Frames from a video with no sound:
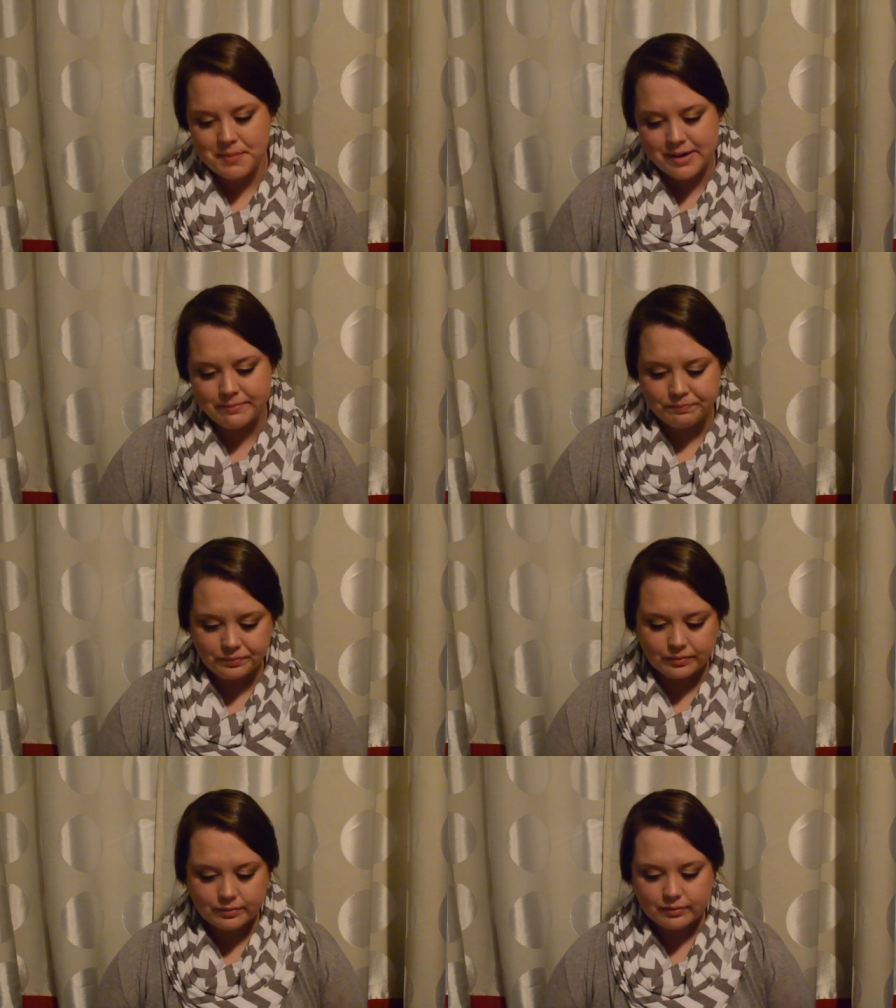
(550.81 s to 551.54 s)
But
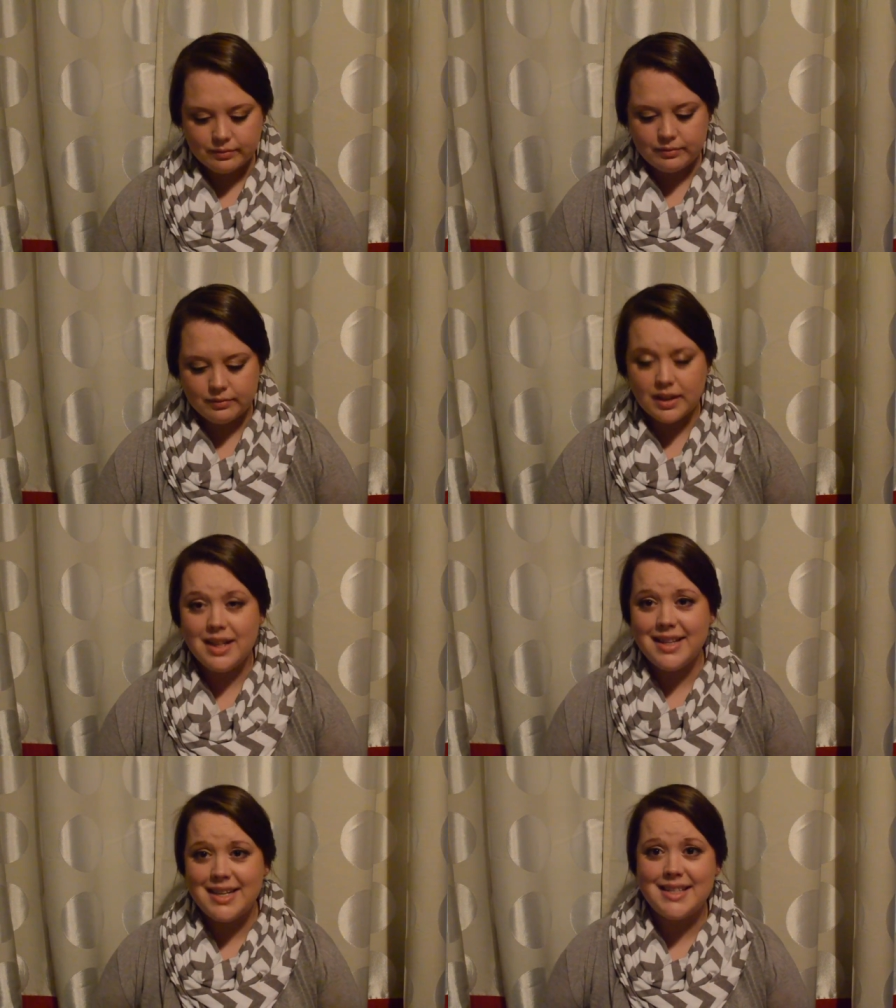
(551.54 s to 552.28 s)

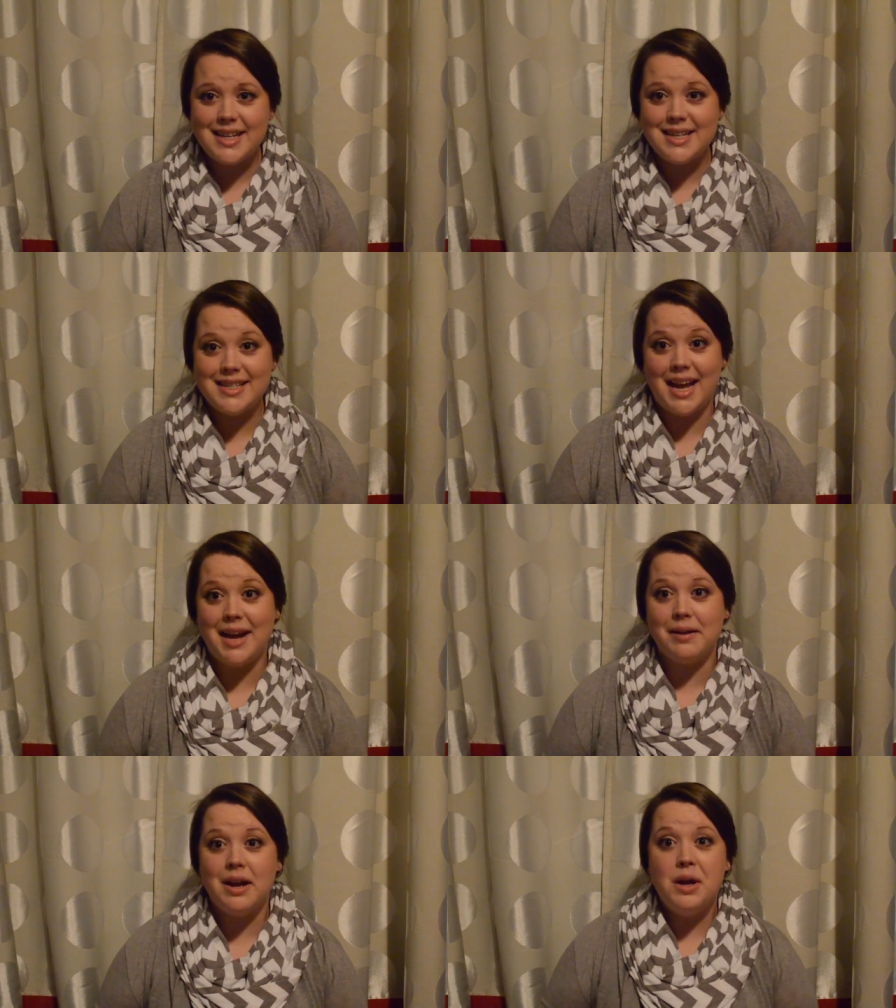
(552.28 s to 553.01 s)
this is
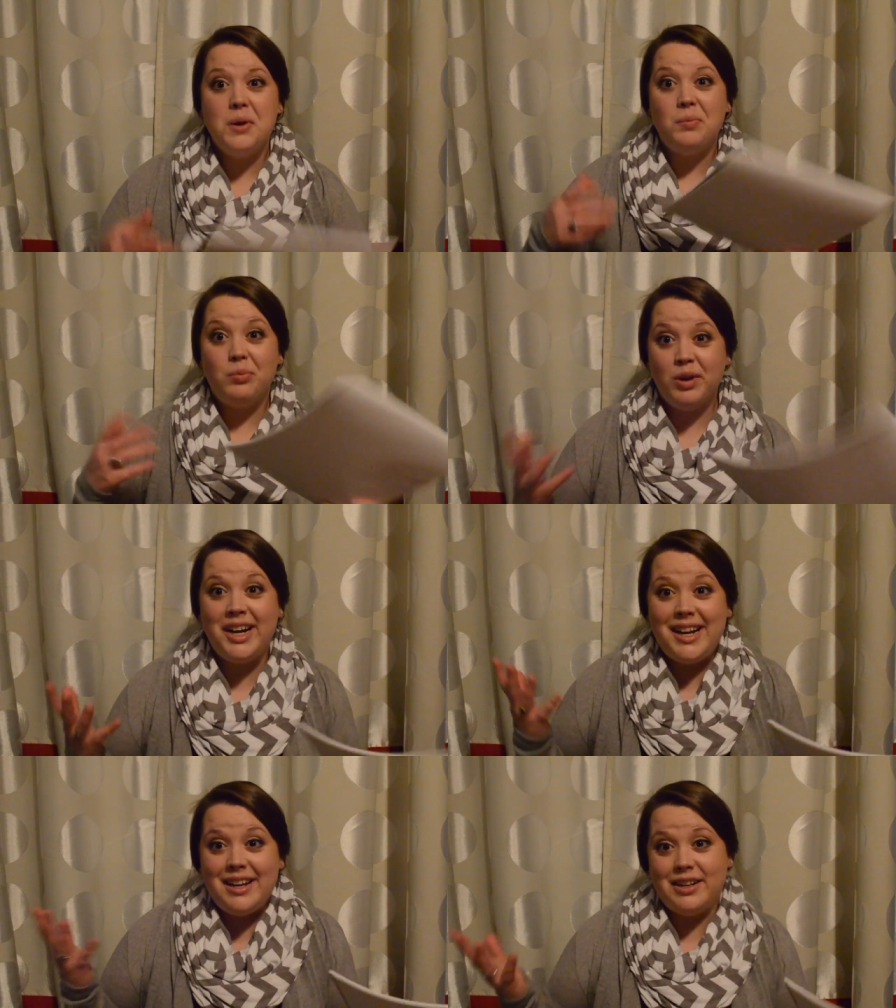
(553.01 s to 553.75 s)
a
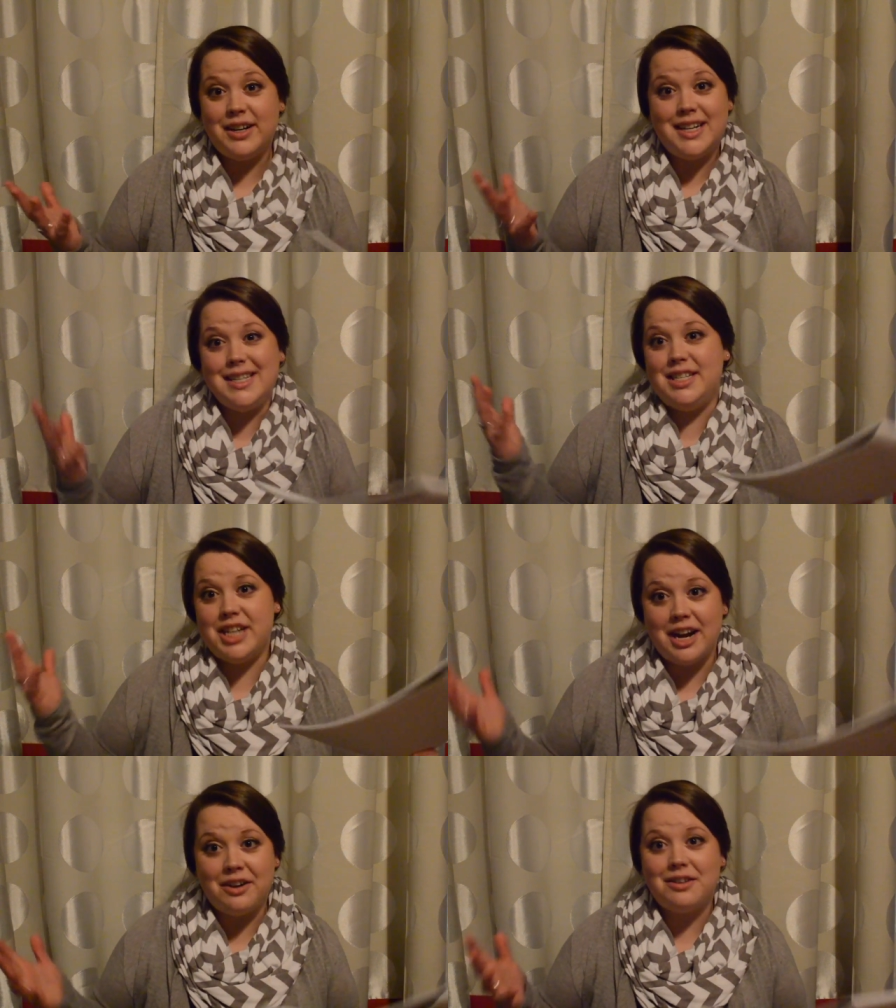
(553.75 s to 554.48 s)
pretty good
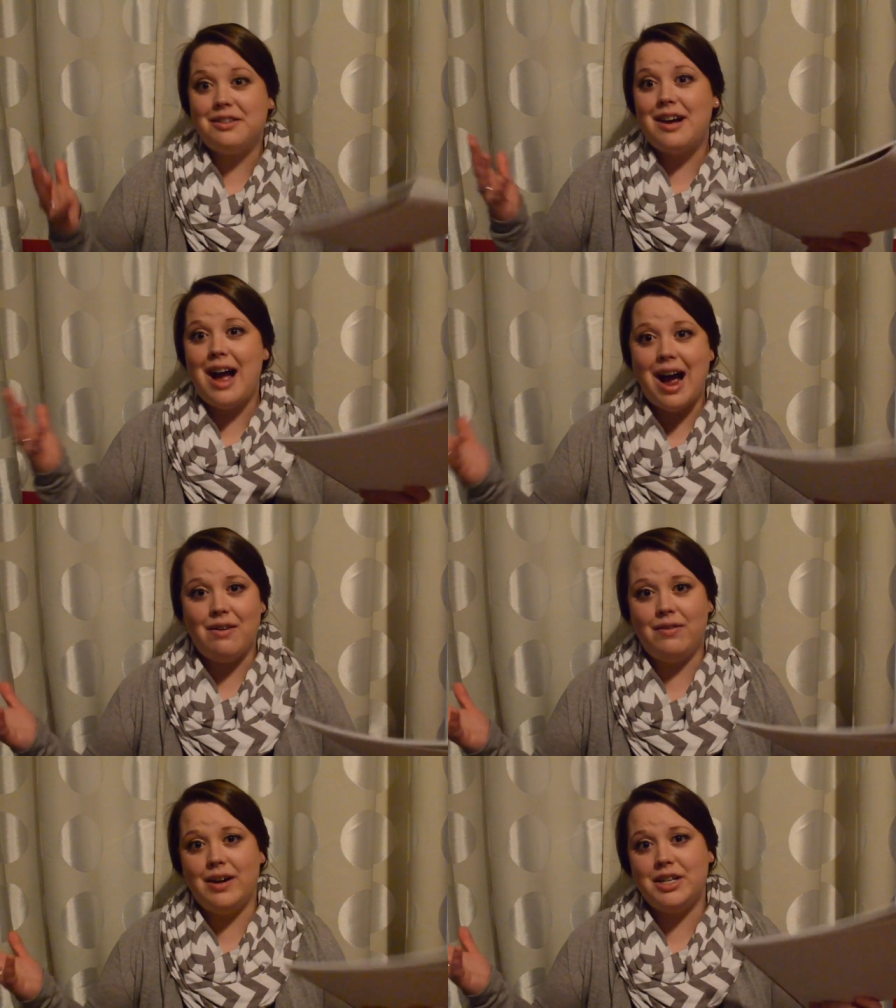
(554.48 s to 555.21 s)
general
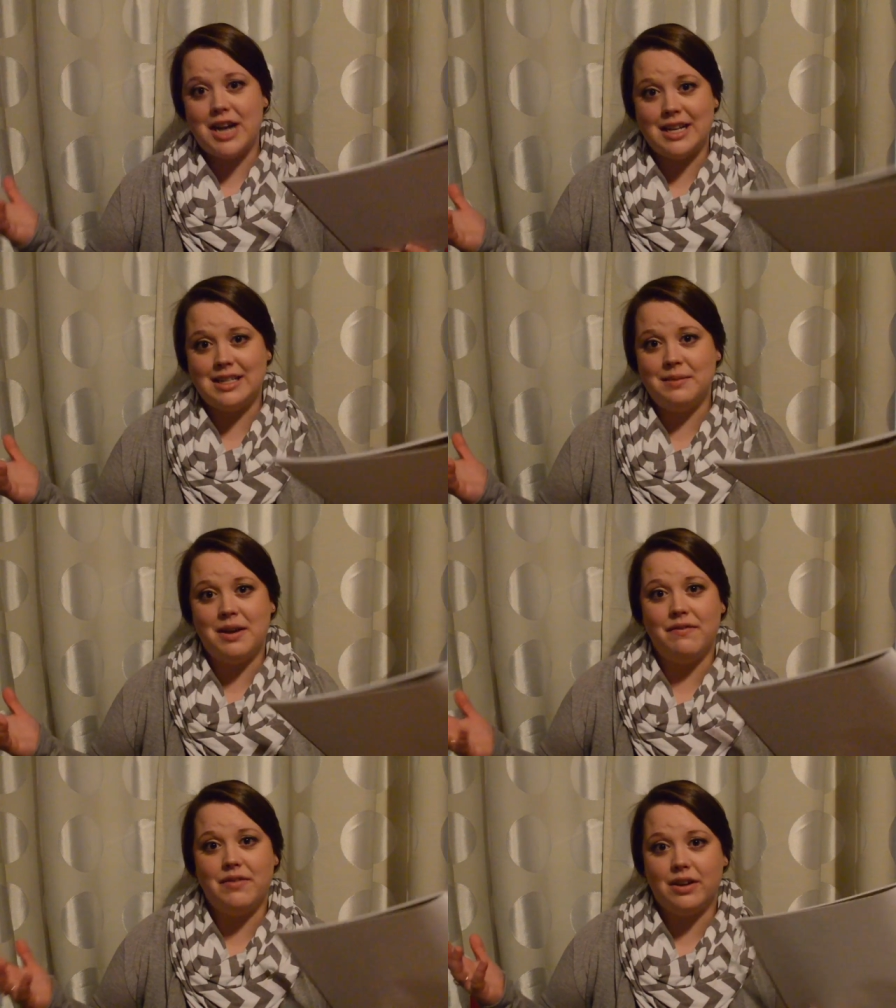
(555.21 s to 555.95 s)
average
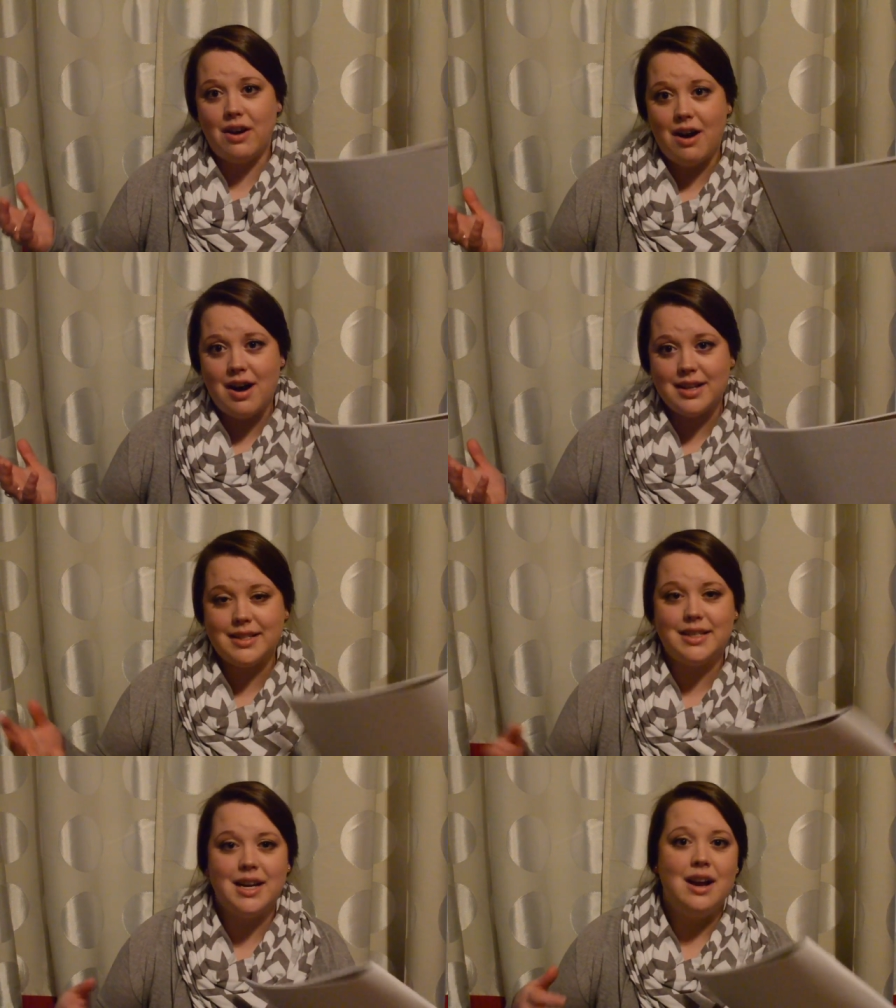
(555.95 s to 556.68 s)
estimate of the
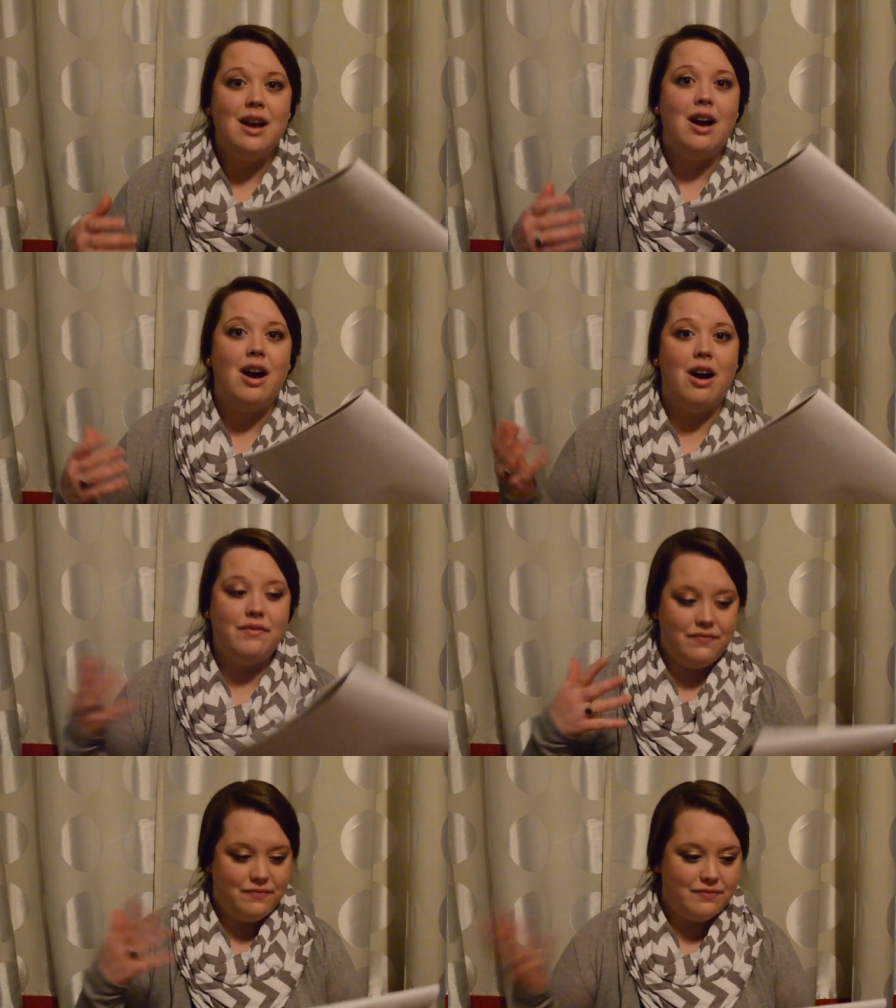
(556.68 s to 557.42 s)
cost
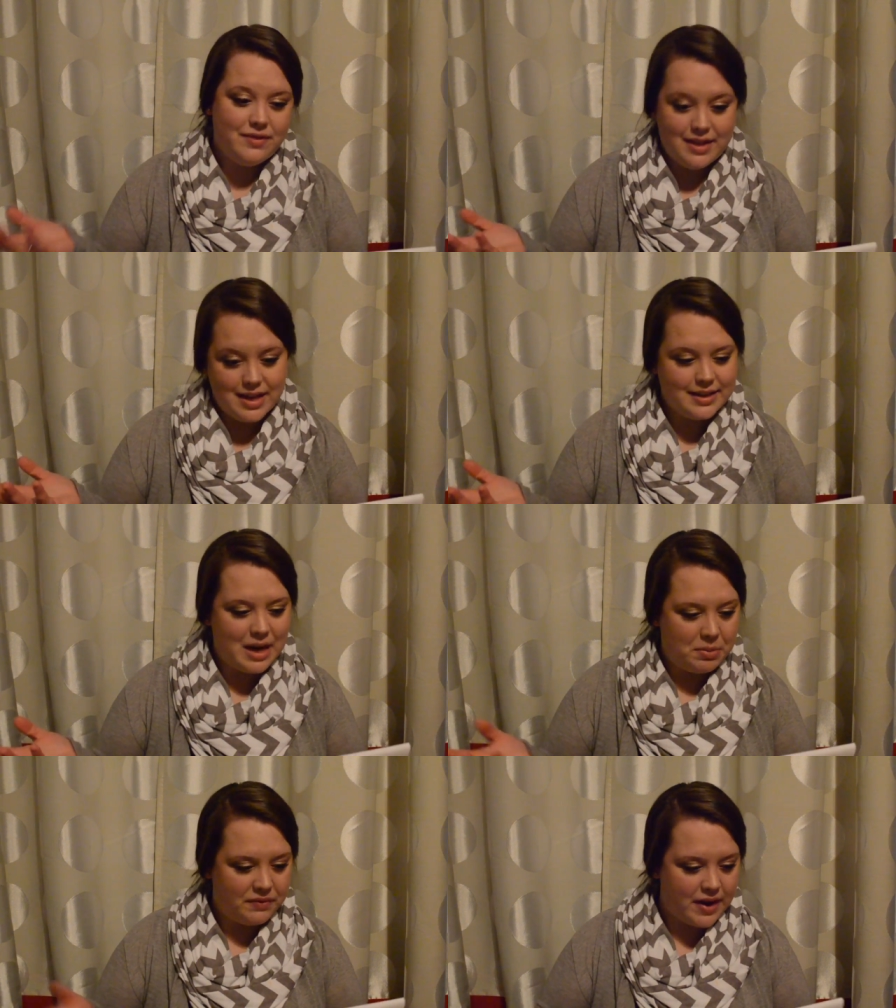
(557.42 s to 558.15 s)
of this
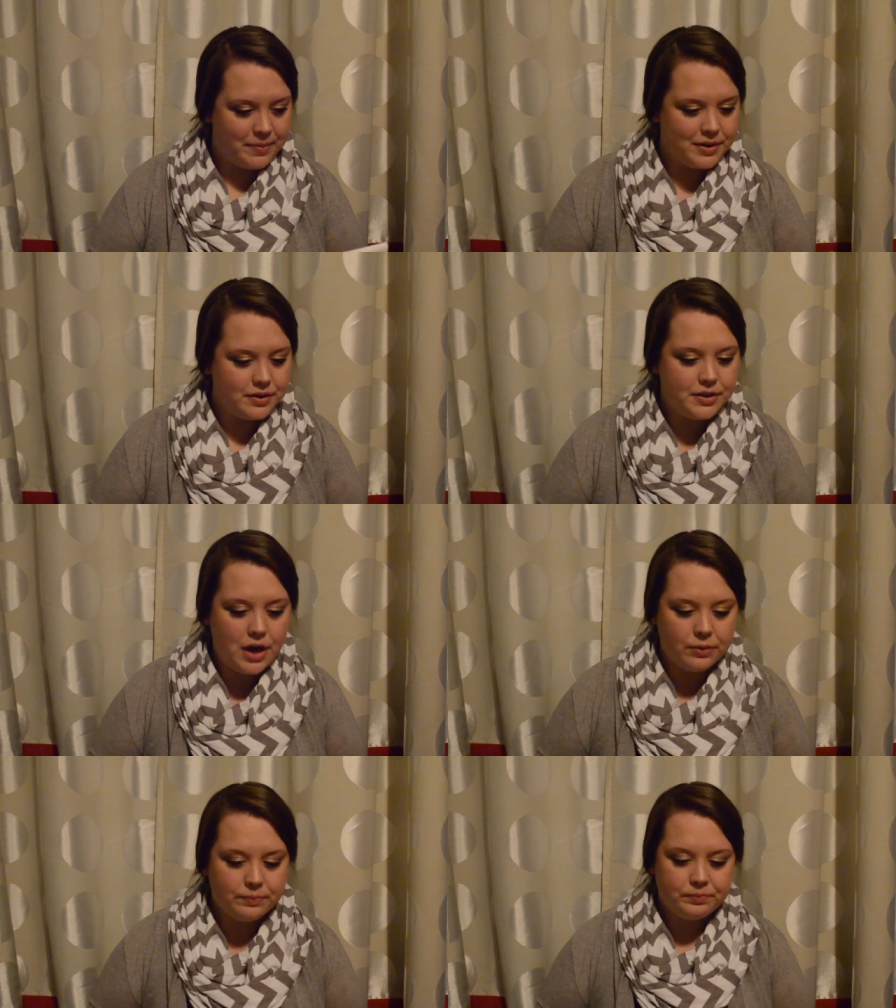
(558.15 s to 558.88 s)
type of diaper.
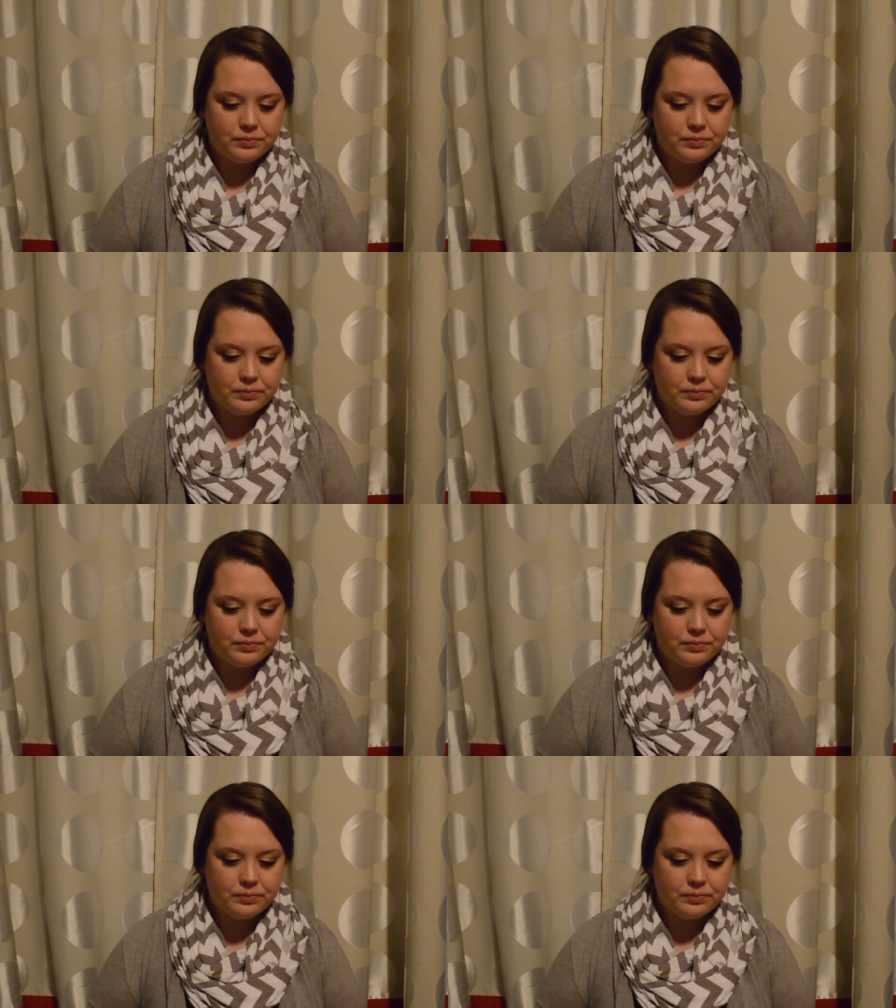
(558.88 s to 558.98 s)
So